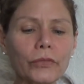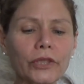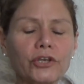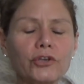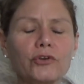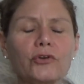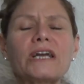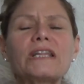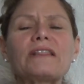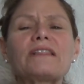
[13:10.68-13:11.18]

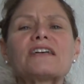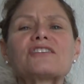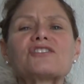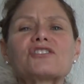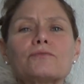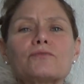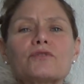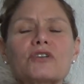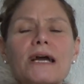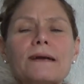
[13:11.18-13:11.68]
you get that
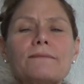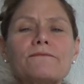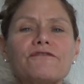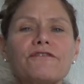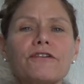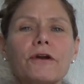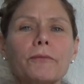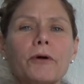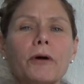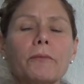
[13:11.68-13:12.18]
sometimes
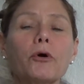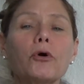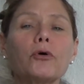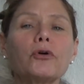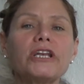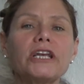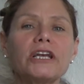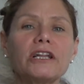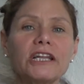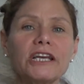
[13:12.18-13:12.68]
from ammonia